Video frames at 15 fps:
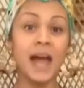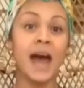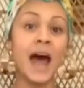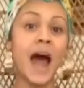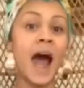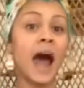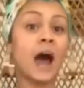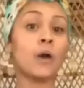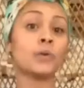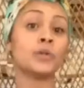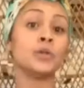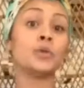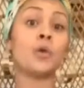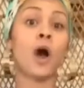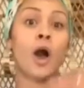How
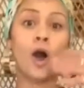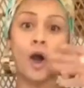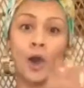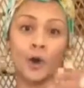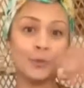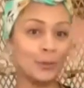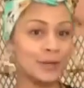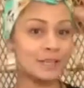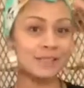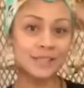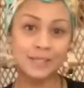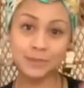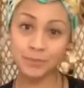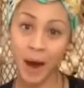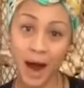you are
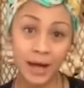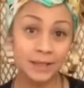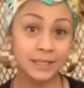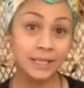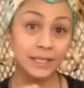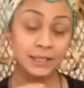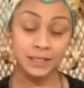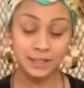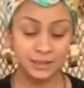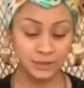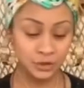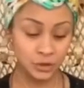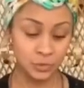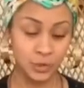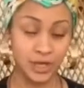responding to
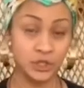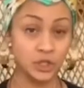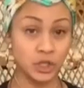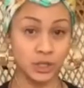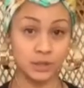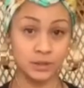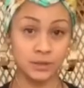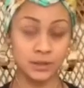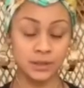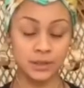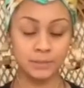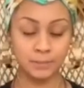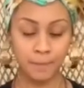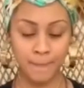situations.